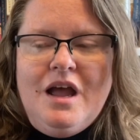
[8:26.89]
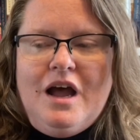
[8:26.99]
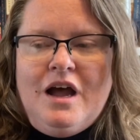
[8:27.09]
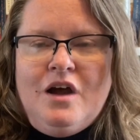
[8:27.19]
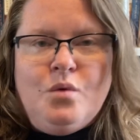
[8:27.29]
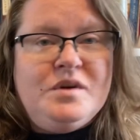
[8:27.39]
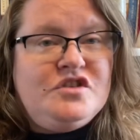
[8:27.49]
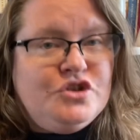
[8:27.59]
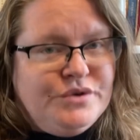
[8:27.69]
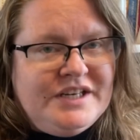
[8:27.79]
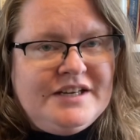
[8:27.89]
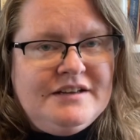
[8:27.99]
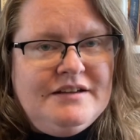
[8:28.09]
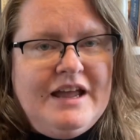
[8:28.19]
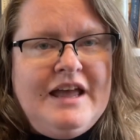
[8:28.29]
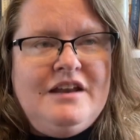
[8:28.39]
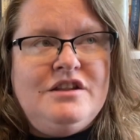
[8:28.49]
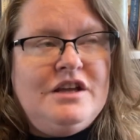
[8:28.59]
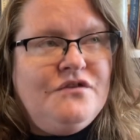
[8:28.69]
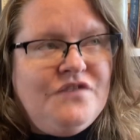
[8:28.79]
uh, was treated, and
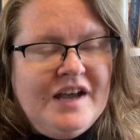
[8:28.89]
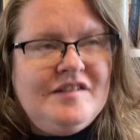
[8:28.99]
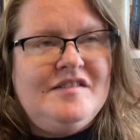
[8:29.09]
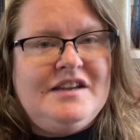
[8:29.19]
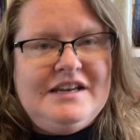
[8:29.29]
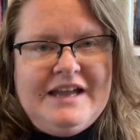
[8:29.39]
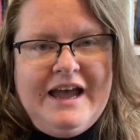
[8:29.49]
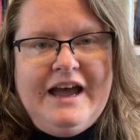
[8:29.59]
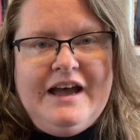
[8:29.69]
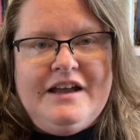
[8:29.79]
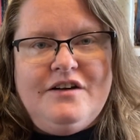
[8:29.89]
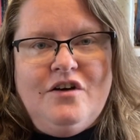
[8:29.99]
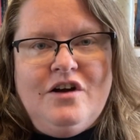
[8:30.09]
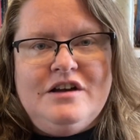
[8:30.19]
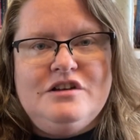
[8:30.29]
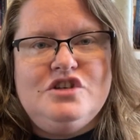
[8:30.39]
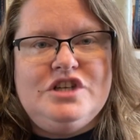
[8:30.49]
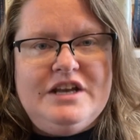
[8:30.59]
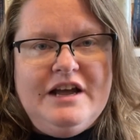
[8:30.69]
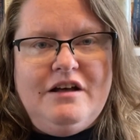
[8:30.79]
the effects that it had on
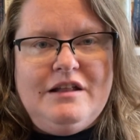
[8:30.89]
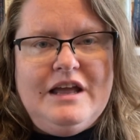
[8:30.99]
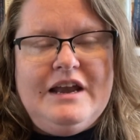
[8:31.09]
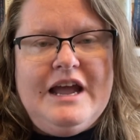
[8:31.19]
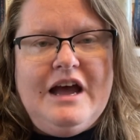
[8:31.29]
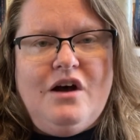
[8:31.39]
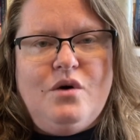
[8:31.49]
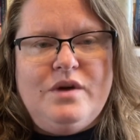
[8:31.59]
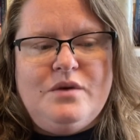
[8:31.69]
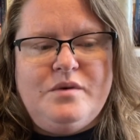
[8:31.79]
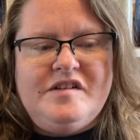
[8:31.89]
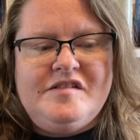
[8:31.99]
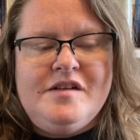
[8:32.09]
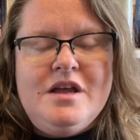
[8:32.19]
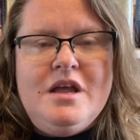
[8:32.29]
Chanel, and how it was